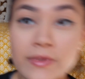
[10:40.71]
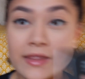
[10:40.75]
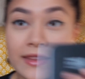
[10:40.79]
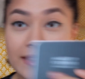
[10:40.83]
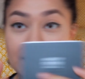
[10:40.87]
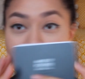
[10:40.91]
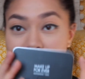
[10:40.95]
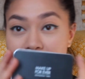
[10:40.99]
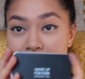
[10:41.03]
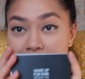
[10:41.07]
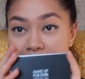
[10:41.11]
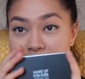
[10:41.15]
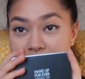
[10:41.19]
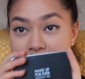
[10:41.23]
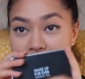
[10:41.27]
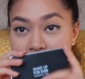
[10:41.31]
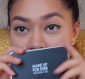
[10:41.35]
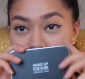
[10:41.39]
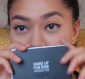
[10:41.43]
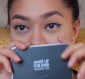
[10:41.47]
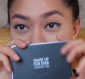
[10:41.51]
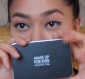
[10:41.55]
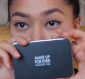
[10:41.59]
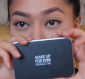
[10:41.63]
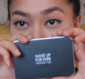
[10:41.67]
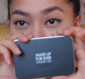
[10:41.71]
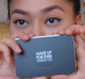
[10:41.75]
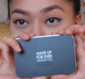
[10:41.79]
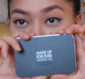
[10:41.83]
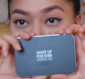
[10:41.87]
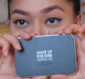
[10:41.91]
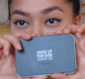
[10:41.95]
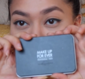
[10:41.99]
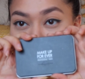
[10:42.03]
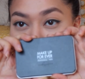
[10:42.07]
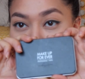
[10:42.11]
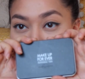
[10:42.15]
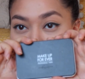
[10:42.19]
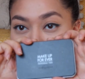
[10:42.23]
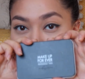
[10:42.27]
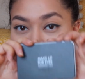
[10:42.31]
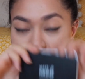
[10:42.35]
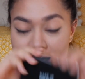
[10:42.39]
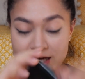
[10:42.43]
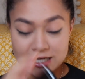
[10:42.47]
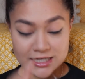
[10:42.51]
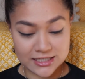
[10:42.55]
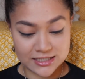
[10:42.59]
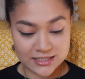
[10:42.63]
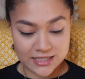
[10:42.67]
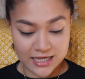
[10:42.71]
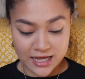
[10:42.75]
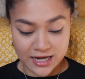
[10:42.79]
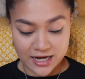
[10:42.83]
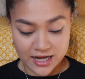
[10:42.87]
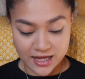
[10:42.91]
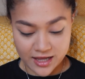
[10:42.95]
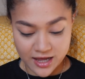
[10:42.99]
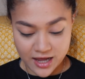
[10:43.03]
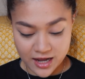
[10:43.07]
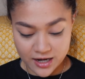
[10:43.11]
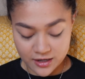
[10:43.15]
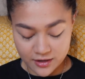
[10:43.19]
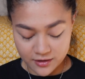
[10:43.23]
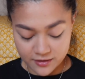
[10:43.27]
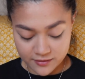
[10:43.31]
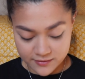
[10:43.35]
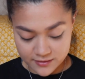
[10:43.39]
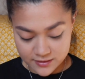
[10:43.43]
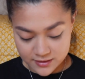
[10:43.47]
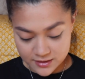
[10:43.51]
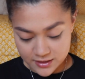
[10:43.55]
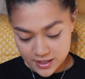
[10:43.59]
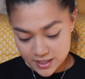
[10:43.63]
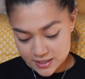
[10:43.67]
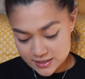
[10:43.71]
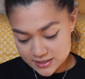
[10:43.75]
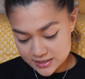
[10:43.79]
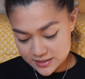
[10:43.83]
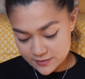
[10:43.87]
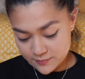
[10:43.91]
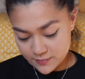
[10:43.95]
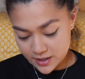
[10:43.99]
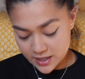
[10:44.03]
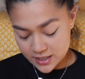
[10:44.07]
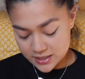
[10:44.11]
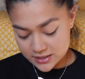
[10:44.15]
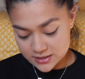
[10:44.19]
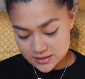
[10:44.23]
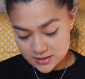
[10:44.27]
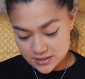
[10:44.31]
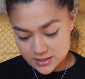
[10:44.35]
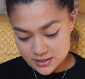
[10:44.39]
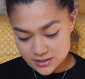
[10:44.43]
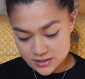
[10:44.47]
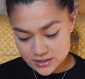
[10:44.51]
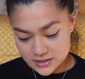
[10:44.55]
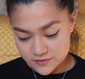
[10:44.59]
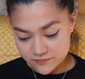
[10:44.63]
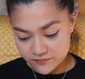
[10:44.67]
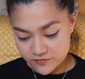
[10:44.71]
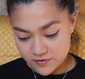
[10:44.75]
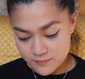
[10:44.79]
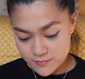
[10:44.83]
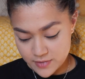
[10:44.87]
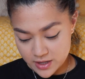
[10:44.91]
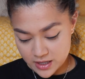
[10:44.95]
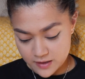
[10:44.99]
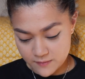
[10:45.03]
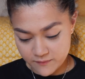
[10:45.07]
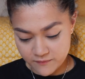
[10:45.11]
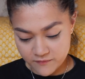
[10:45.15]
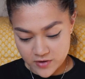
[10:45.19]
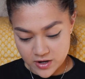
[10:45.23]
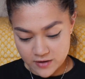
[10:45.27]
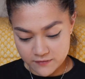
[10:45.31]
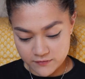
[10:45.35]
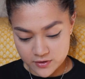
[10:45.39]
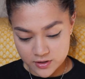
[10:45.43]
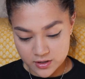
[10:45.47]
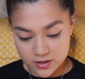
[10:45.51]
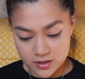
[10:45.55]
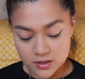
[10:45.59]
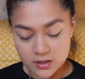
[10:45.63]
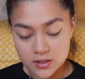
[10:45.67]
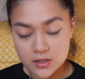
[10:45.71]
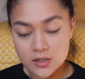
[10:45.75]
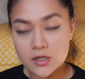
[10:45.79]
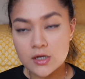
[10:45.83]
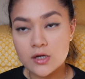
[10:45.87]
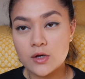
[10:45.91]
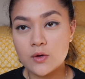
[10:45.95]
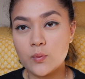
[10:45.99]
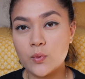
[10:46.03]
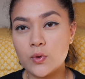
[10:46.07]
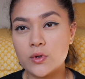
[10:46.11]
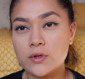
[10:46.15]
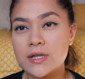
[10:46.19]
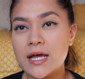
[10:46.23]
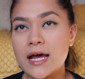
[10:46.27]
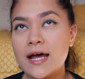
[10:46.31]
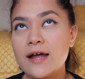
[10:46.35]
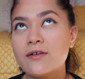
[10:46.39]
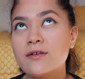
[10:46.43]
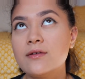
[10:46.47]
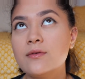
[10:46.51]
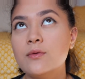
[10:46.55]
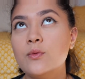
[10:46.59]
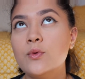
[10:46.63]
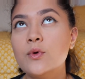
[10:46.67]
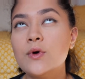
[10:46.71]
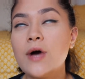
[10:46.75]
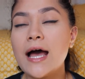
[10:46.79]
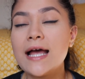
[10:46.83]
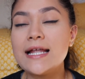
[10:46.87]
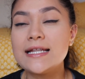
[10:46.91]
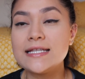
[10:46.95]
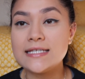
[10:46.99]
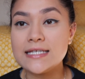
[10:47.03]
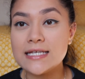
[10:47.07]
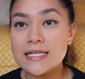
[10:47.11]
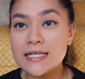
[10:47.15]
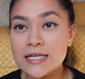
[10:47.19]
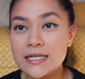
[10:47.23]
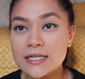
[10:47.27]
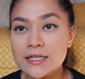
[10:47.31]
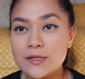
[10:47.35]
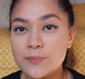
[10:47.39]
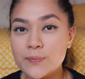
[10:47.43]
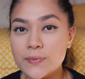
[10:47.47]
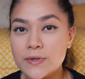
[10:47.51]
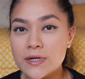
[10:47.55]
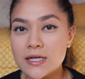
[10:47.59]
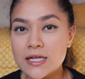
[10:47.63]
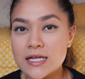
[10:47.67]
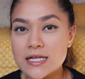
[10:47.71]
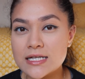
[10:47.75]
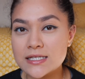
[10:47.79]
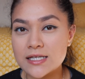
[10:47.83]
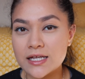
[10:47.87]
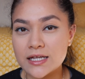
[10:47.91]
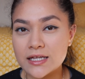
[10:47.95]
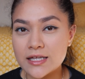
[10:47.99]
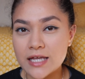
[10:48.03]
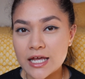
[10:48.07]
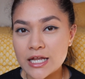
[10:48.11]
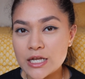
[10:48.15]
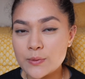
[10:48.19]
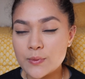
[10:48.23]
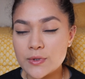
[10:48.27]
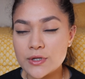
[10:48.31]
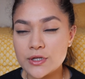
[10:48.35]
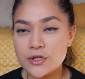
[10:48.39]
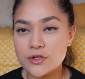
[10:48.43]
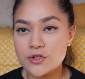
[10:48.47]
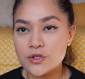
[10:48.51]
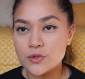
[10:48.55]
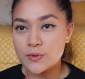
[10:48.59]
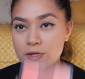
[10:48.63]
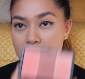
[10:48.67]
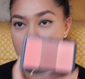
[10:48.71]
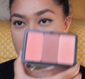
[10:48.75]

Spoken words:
This is what I use for my blush, and I kind of customized this from Makeup Forever. Well, I did, but it's like anyone could do it.